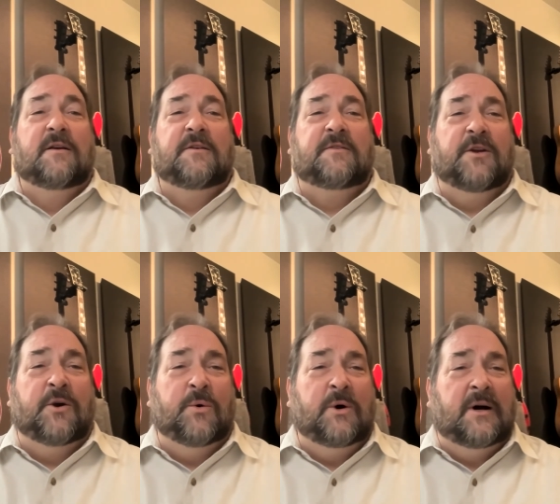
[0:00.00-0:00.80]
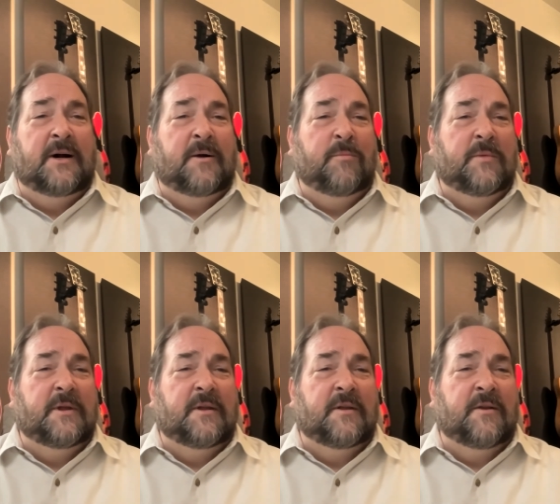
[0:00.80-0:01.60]
So, um,
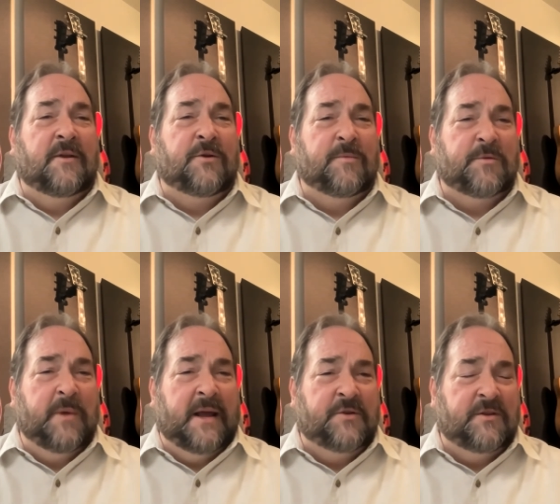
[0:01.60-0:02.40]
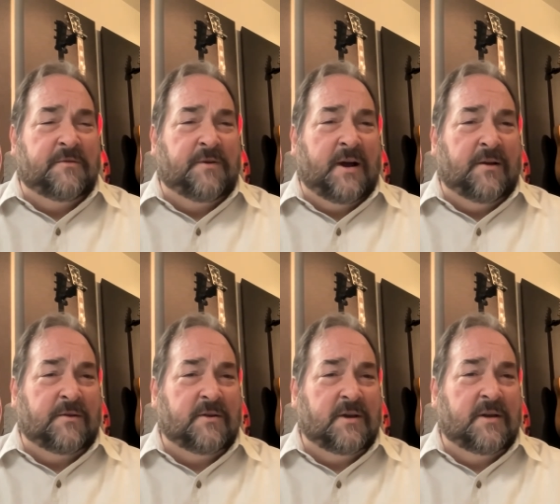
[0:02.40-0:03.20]
in, in, terms of managing the
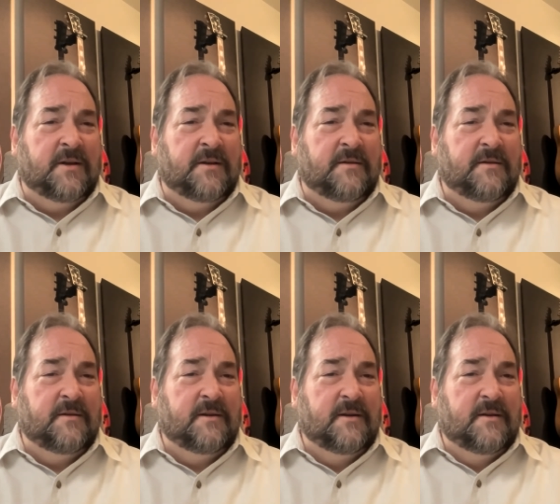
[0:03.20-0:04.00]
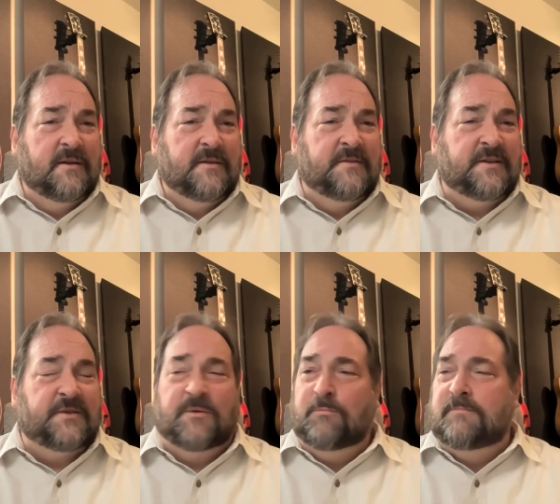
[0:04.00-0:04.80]
file uh,
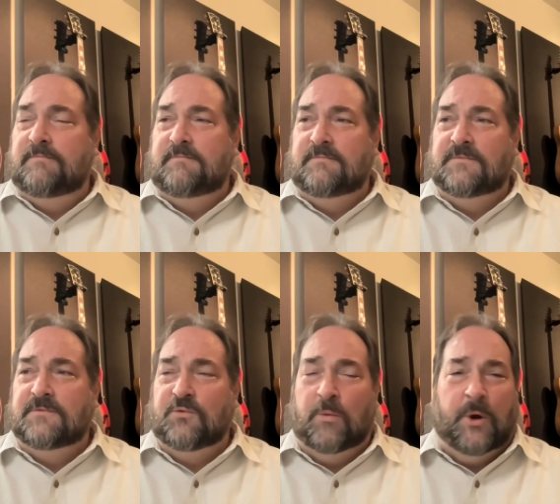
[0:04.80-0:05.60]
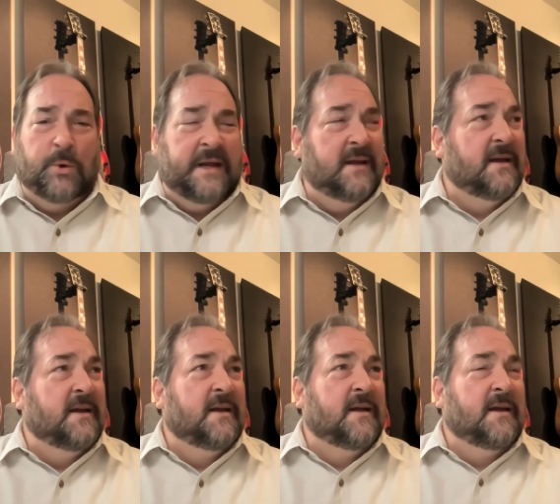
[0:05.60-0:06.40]
system remotely,
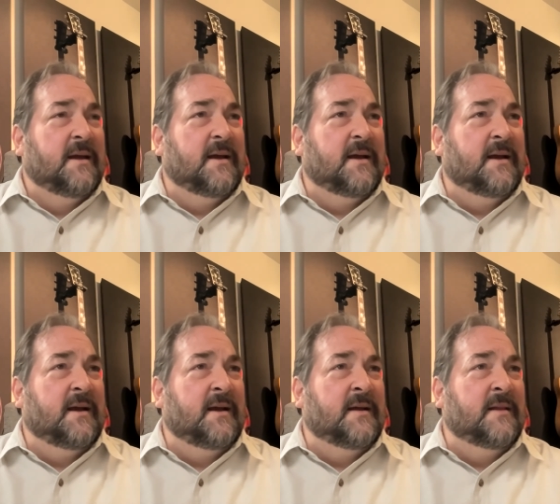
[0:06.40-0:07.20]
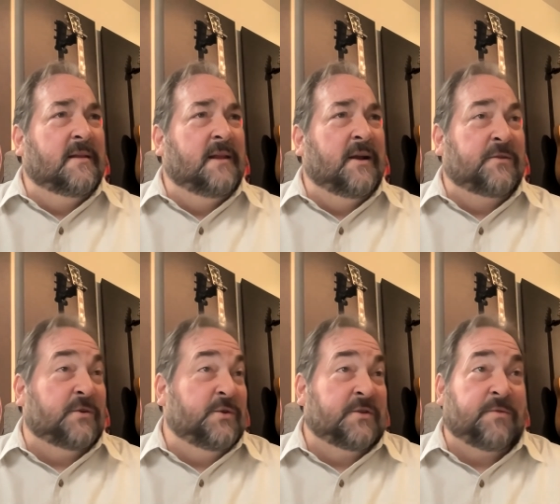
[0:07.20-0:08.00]
uh, they
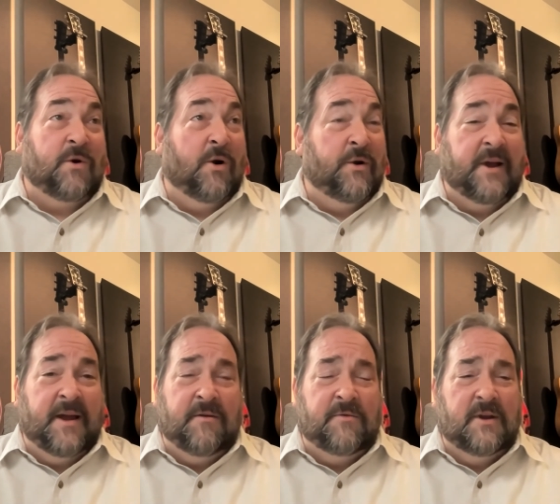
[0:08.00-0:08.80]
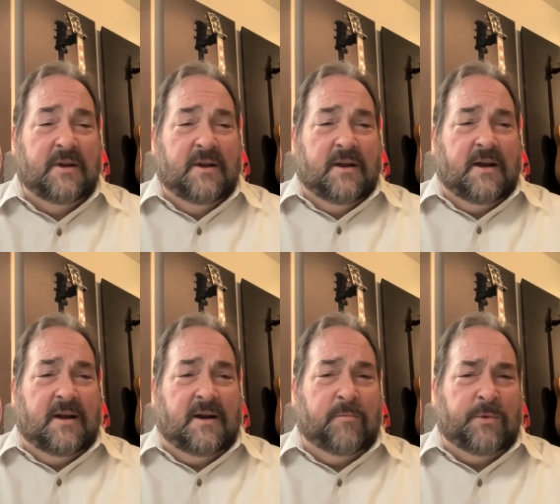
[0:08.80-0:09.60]
also use us for archive.
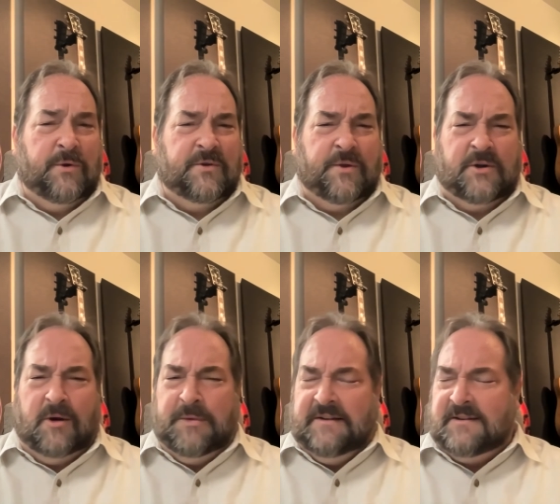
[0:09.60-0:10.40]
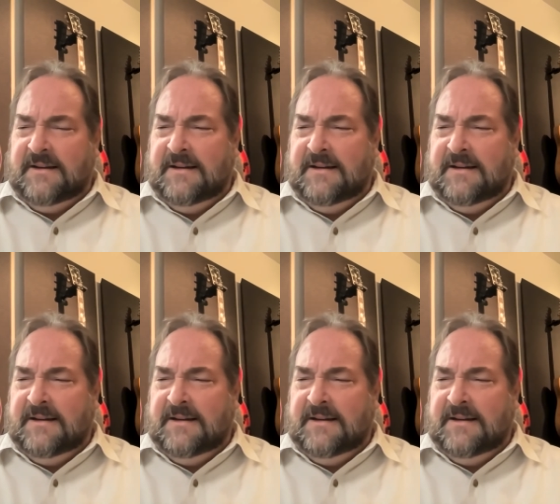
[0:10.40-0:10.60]
there's other companies.